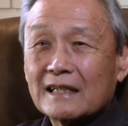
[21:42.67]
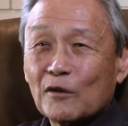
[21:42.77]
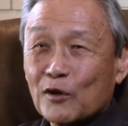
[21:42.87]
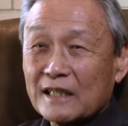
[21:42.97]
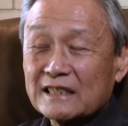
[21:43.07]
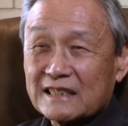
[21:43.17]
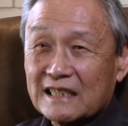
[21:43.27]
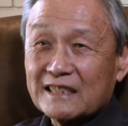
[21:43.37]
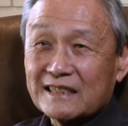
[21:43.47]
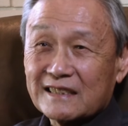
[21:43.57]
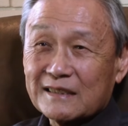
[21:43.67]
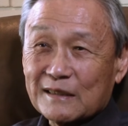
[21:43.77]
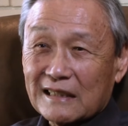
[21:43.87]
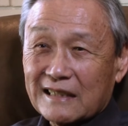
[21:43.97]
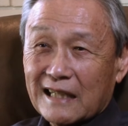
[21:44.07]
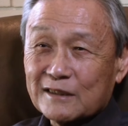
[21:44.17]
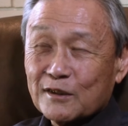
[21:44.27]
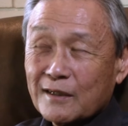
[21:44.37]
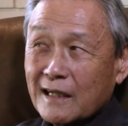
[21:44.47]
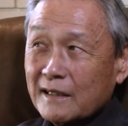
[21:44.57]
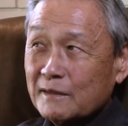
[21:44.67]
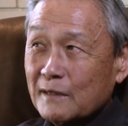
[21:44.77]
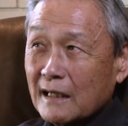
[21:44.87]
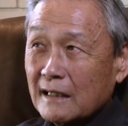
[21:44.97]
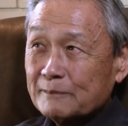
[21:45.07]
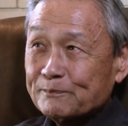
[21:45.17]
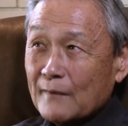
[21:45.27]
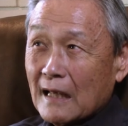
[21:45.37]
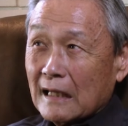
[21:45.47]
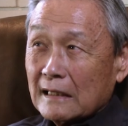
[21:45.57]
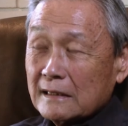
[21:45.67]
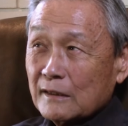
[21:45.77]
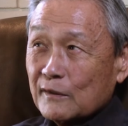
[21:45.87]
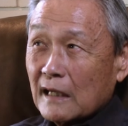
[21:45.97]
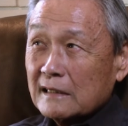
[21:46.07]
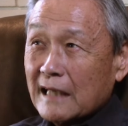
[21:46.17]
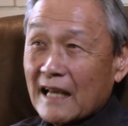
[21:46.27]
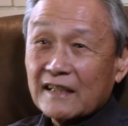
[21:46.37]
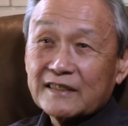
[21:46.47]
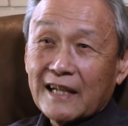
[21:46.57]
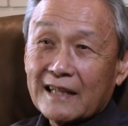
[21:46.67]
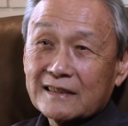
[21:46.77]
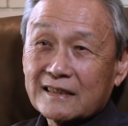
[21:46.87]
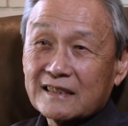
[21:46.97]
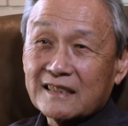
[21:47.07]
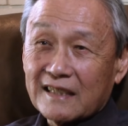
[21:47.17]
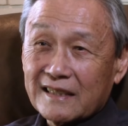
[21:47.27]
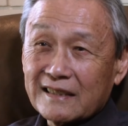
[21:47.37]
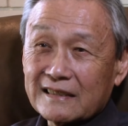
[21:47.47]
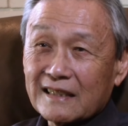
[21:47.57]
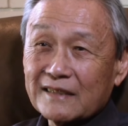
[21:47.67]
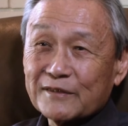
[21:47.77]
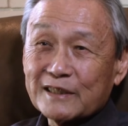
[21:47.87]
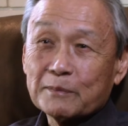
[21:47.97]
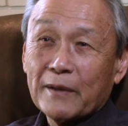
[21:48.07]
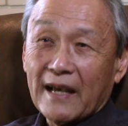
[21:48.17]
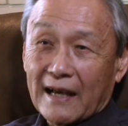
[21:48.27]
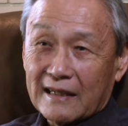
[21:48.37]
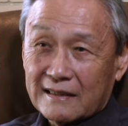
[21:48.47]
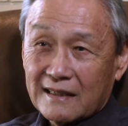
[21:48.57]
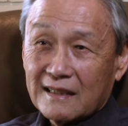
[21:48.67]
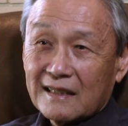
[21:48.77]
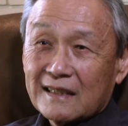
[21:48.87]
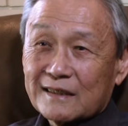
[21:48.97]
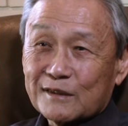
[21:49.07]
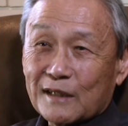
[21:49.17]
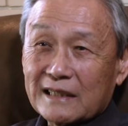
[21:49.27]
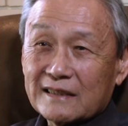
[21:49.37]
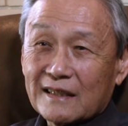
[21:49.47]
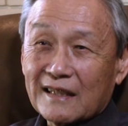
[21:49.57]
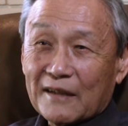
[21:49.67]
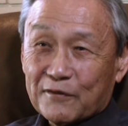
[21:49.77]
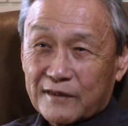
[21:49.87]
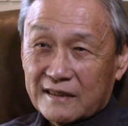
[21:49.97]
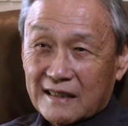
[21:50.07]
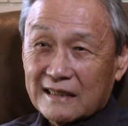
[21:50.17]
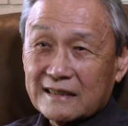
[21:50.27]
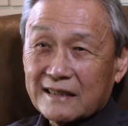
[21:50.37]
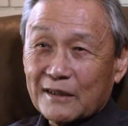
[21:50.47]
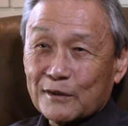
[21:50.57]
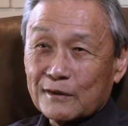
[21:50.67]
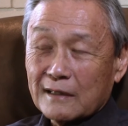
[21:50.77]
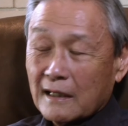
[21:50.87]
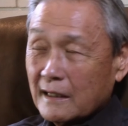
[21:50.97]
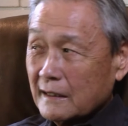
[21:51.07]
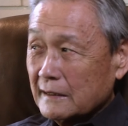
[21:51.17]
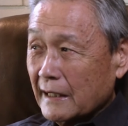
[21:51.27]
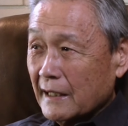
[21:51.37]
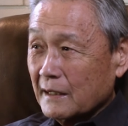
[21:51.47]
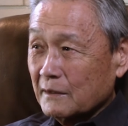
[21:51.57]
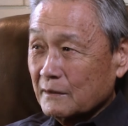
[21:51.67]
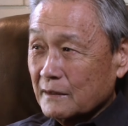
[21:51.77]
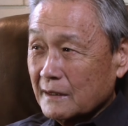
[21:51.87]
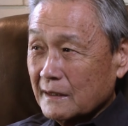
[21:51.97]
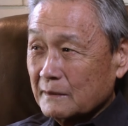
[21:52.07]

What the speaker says: organizations, things like that. So then I had a chance to study and live in Japan. So I left the study center, and